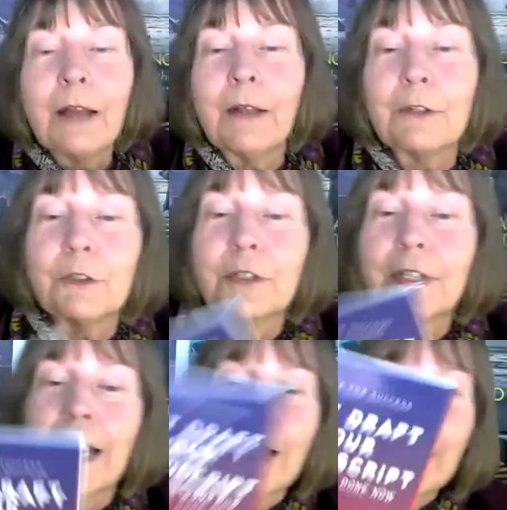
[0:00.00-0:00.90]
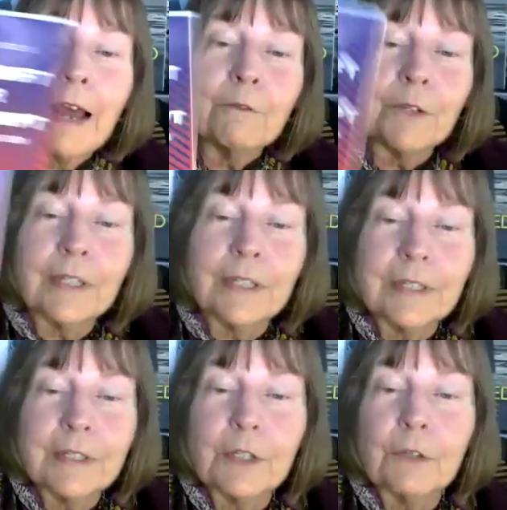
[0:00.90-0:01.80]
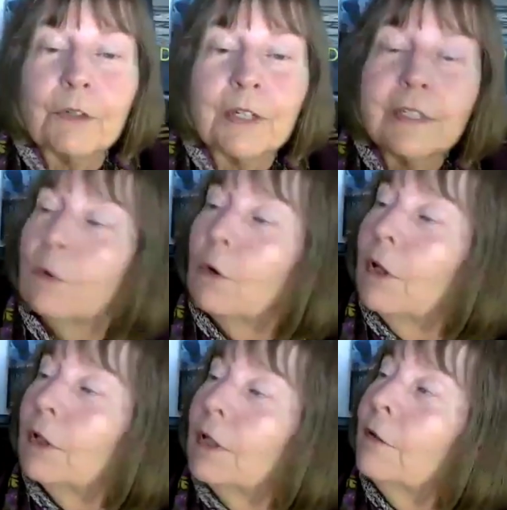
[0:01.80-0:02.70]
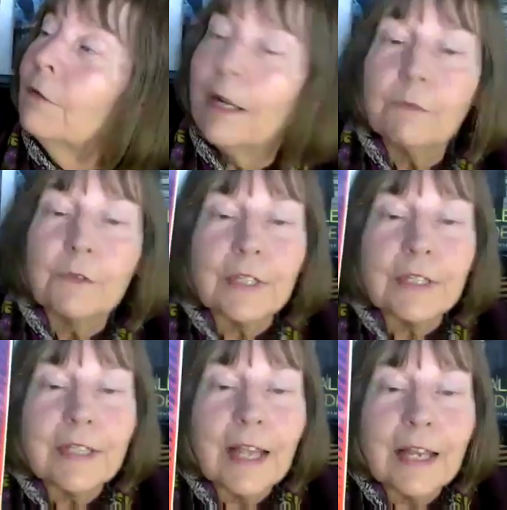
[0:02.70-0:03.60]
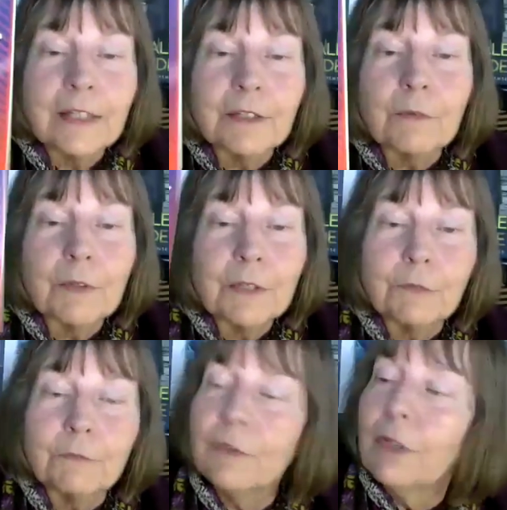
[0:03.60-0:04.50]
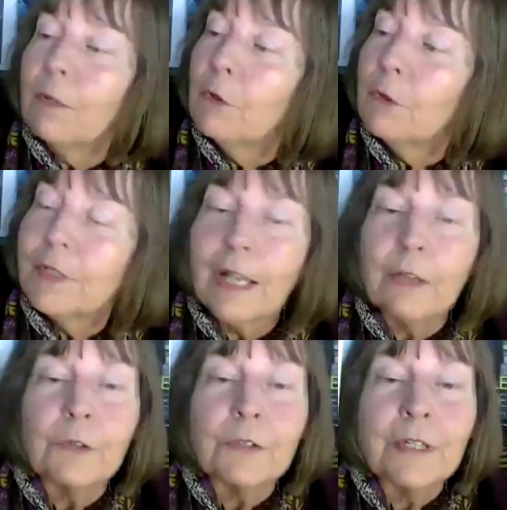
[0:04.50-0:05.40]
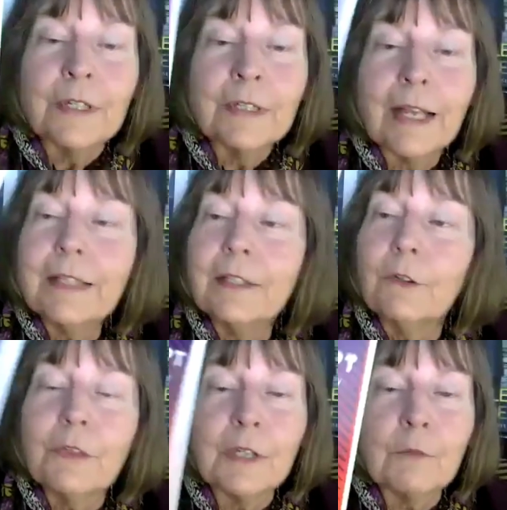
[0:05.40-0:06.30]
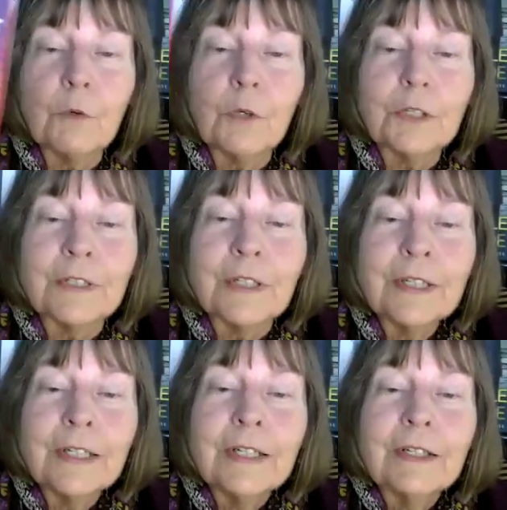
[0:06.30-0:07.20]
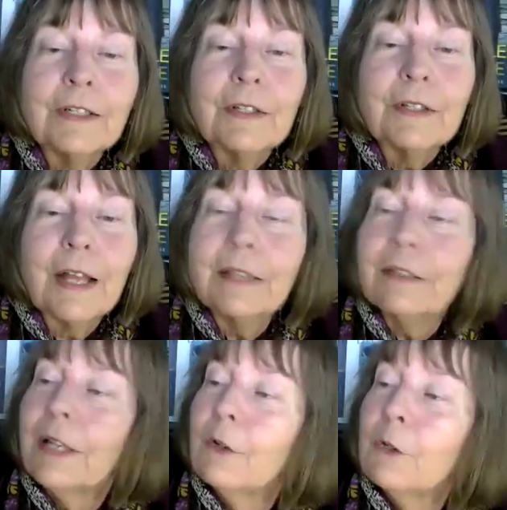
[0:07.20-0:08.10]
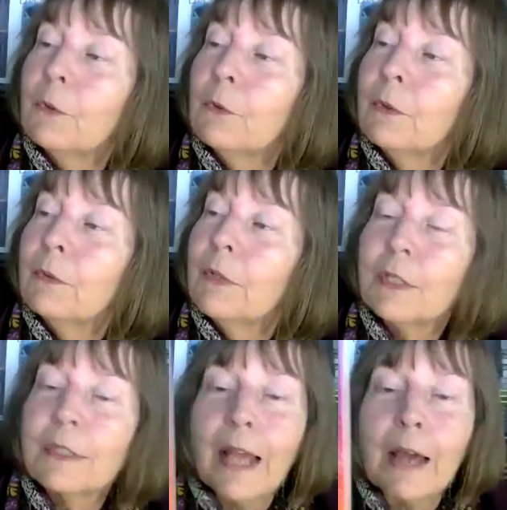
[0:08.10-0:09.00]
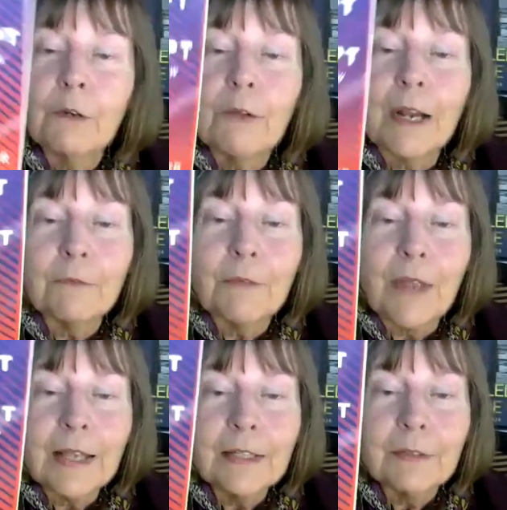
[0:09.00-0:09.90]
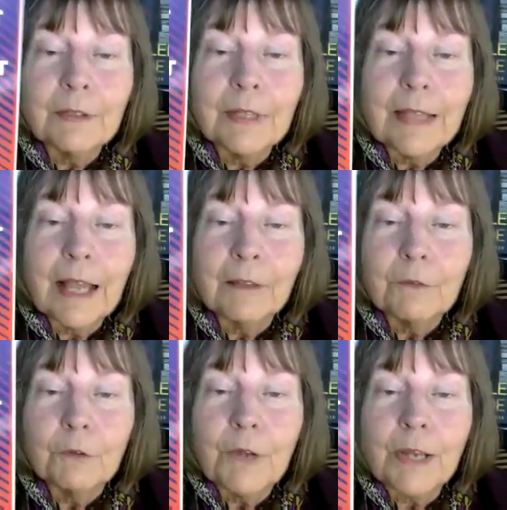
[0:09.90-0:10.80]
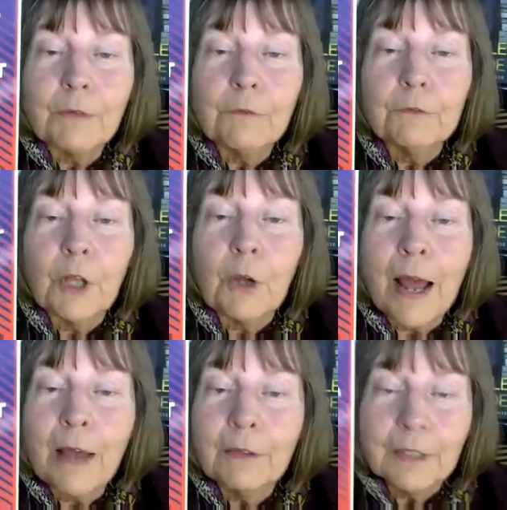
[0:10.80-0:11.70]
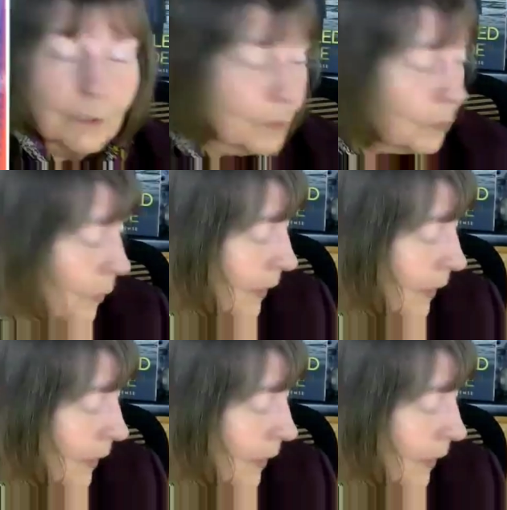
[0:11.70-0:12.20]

why I should say I have written a series called Write for Success. These are really good sellers, nice little thin books that tell you this is how to write fast, get that creative flow out that I was